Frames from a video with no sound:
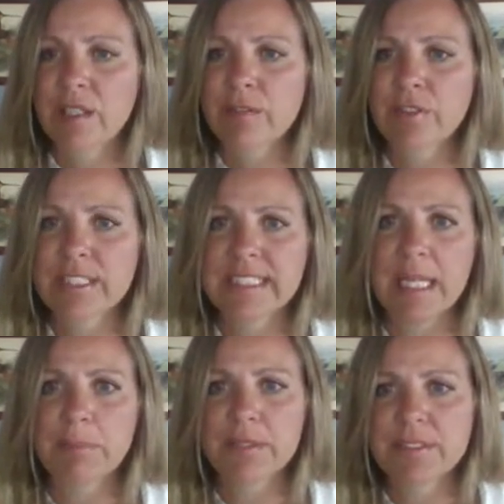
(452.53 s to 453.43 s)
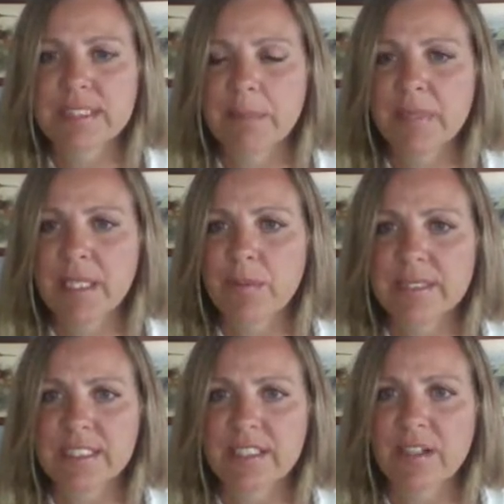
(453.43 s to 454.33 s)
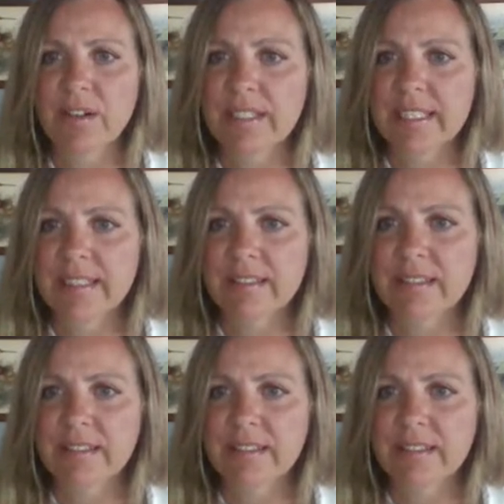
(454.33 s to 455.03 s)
For example, somebody wasn't calling